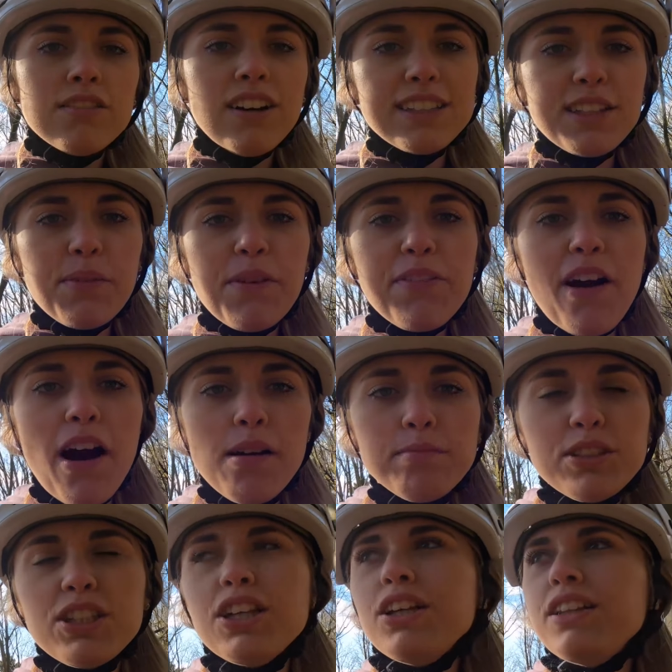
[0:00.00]
Right, so we've
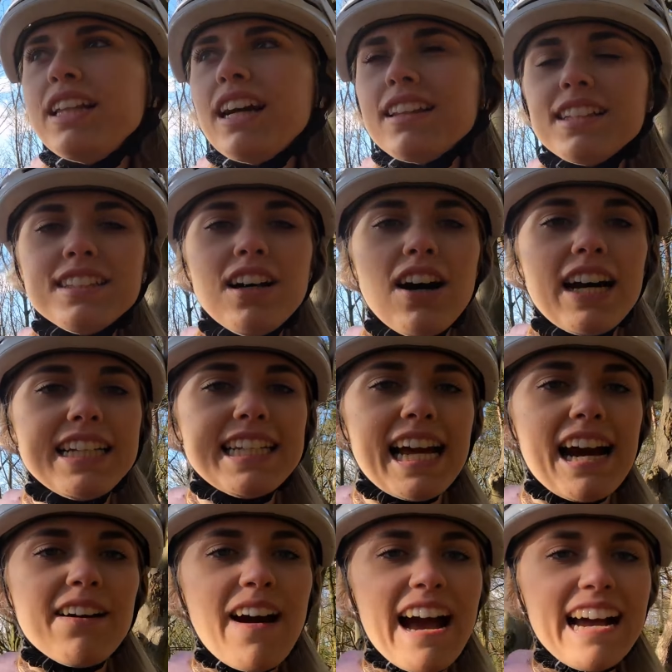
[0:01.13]
come to the other side
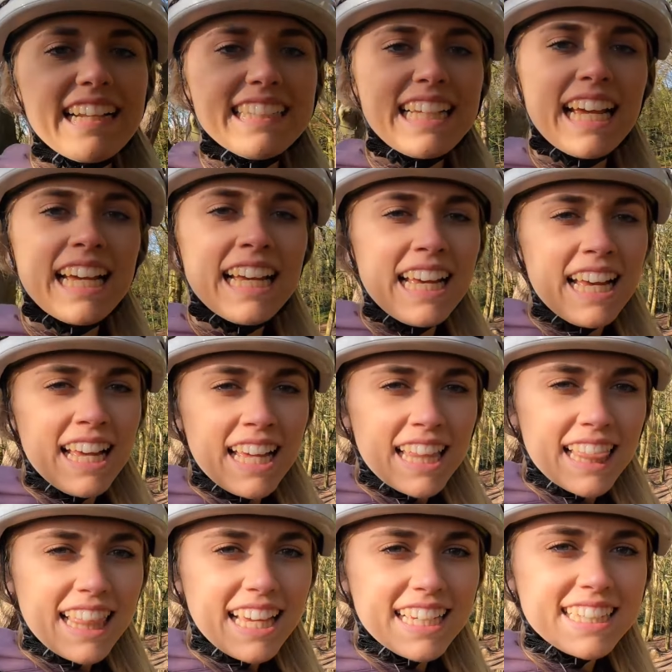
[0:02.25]
now, and
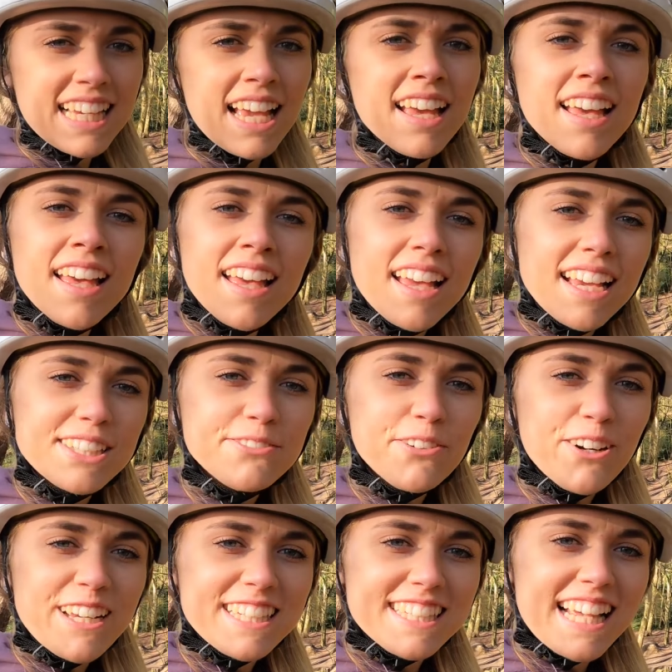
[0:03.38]
this is
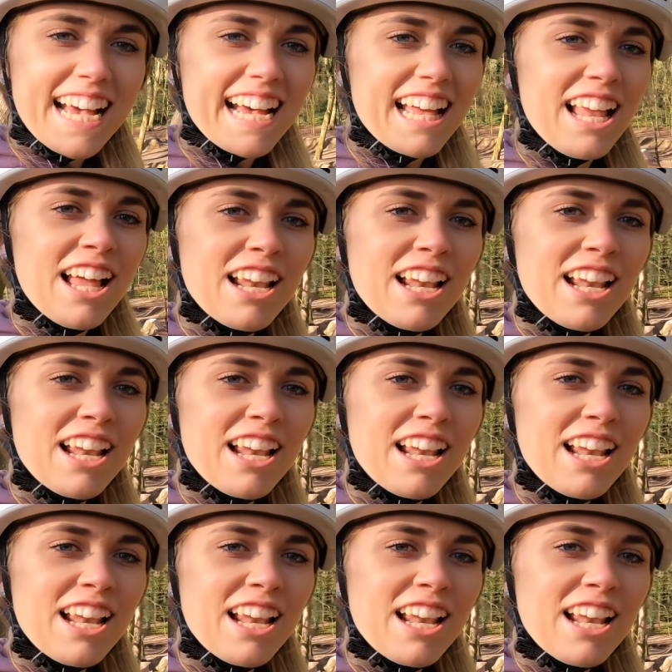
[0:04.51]
what is there.